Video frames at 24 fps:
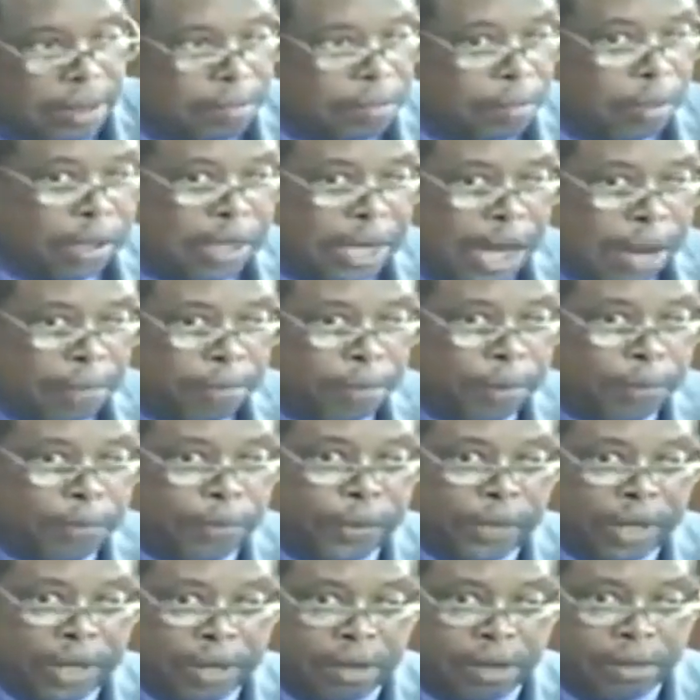But I am
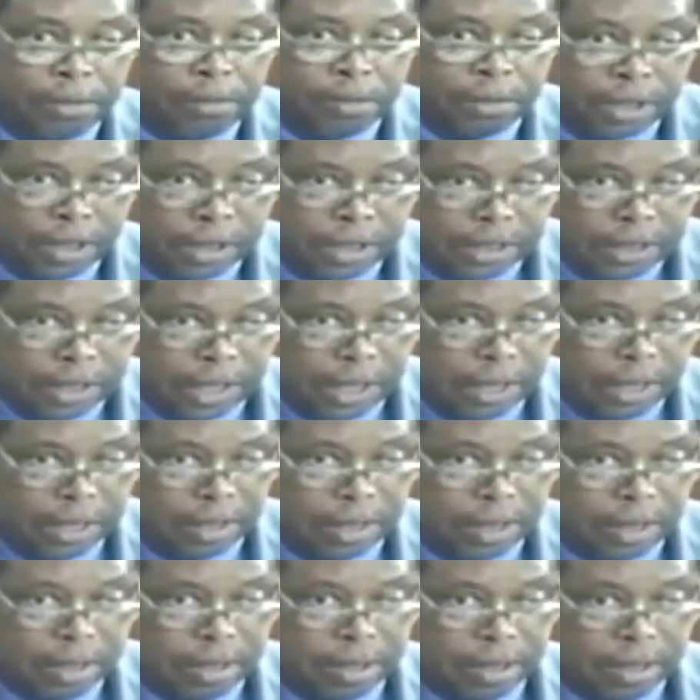prepared, Minister,
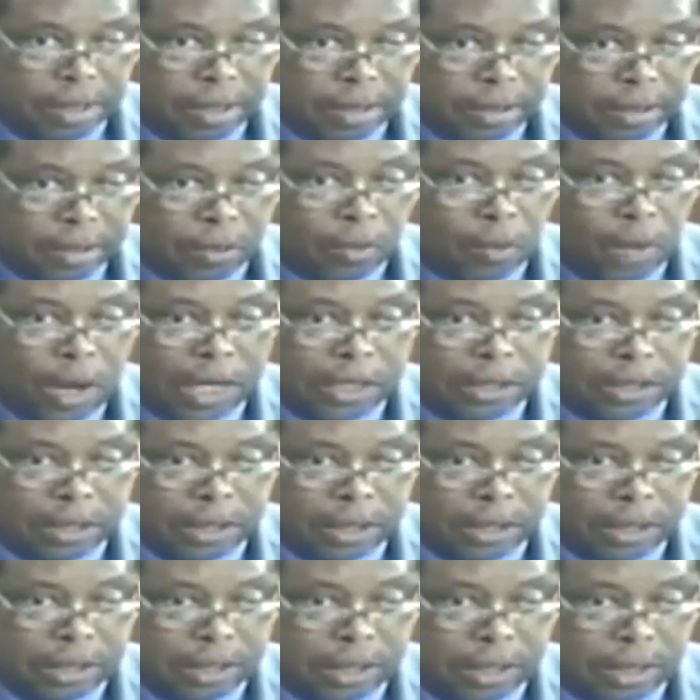to watch
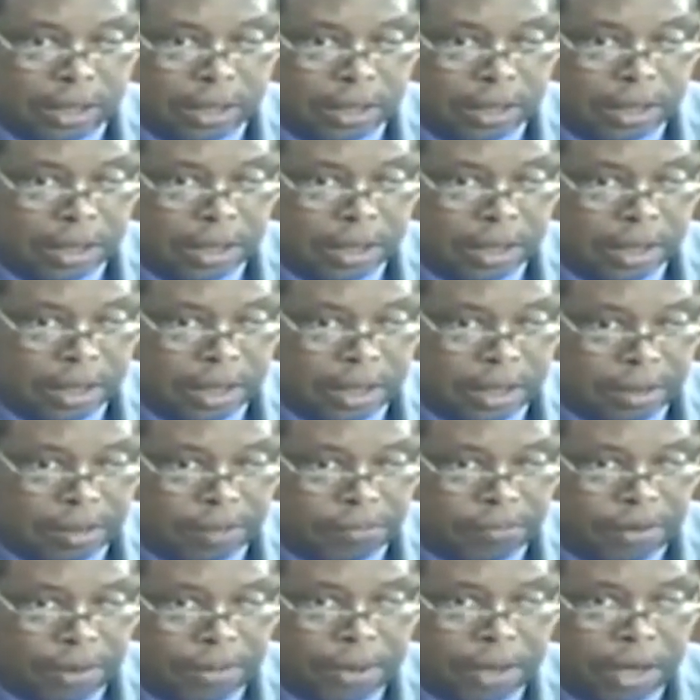it
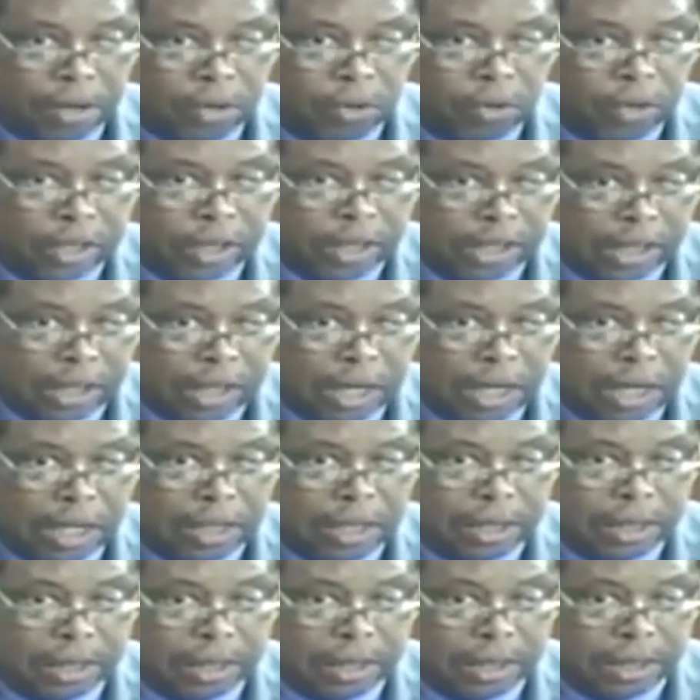from a
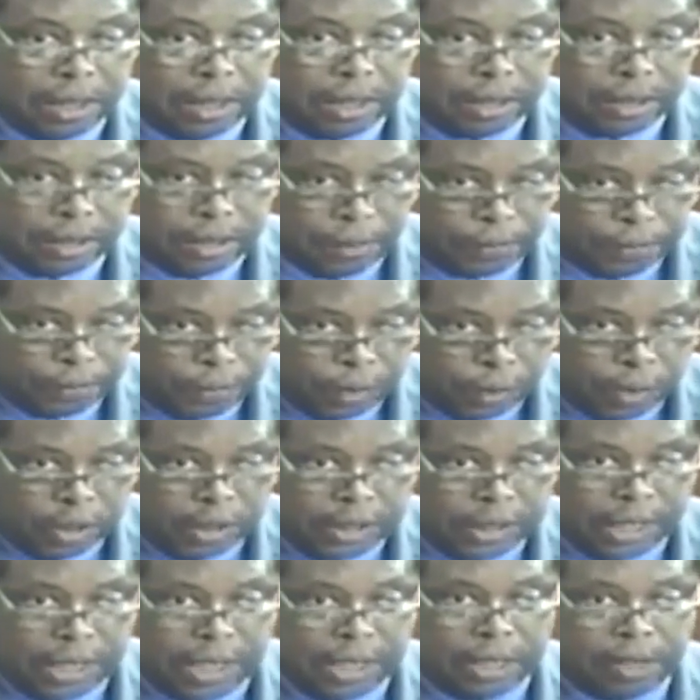critical
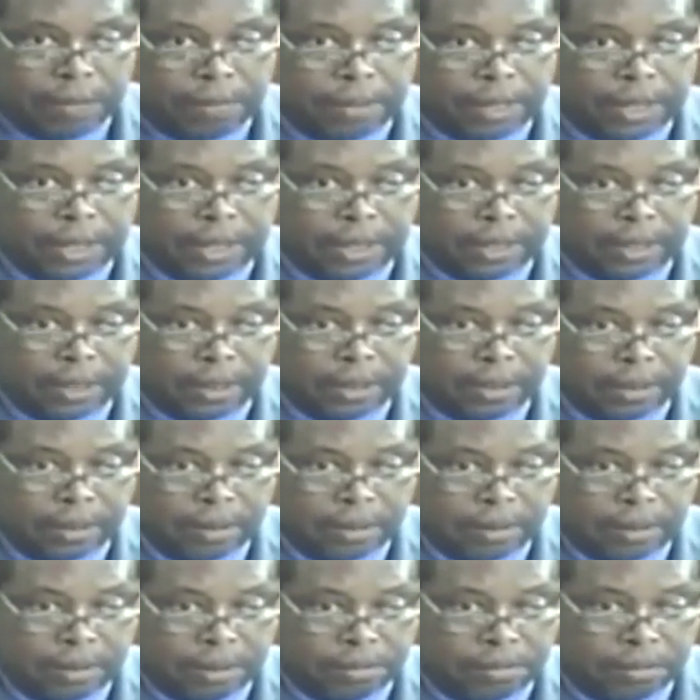support element,
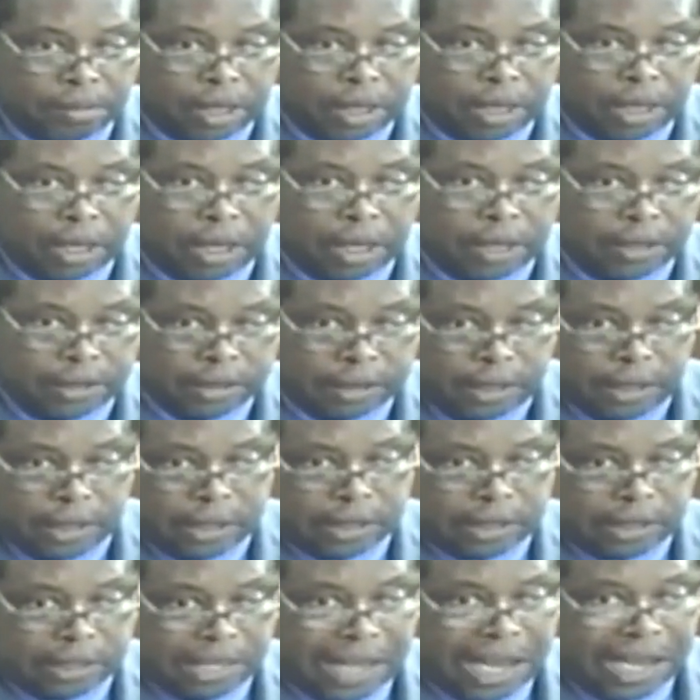because
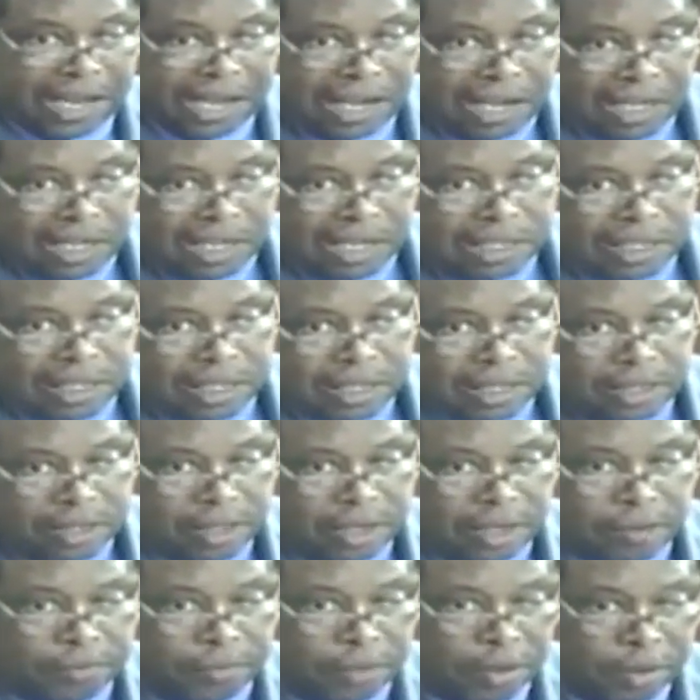this, like other things you
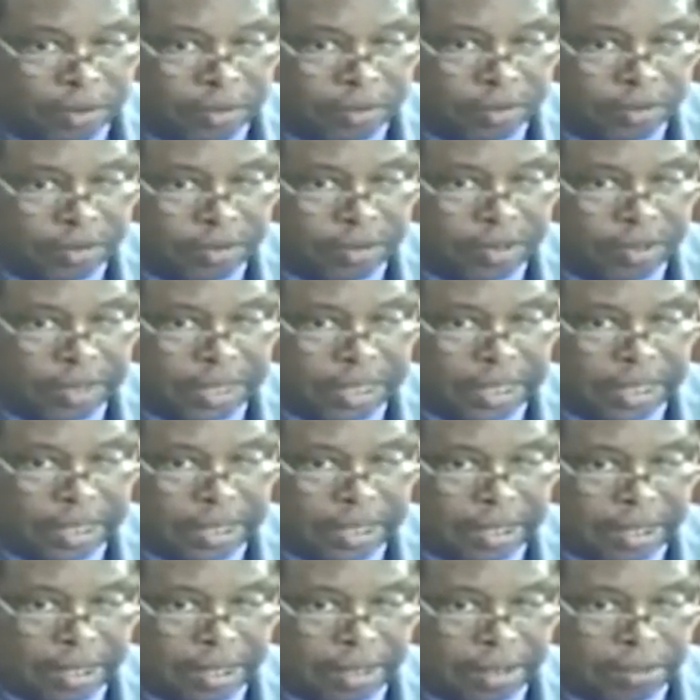have done,
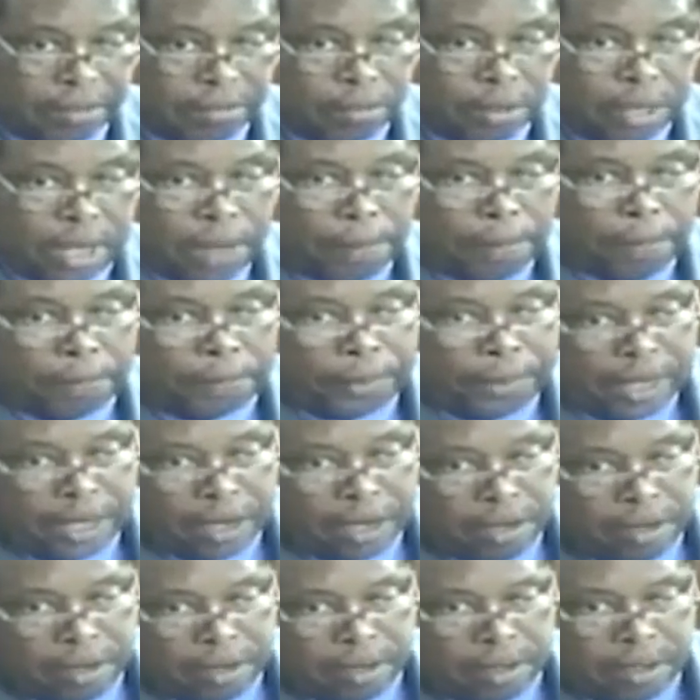may
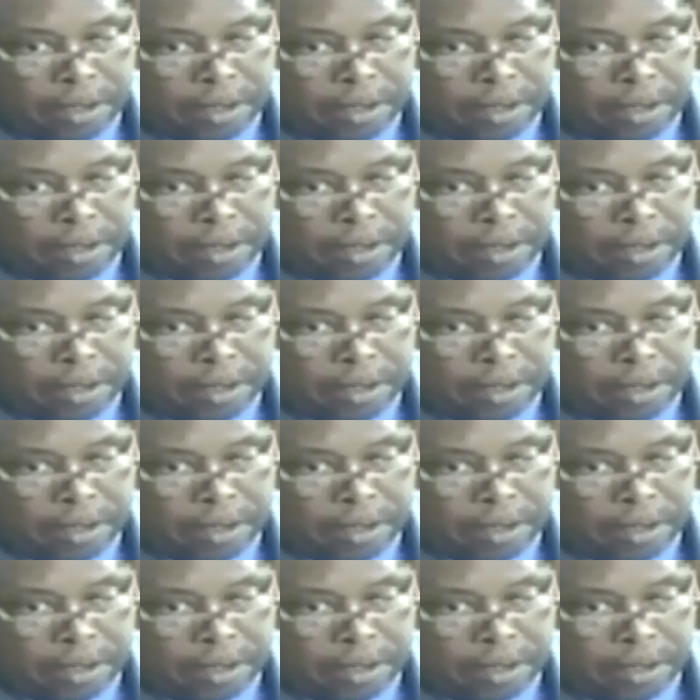appear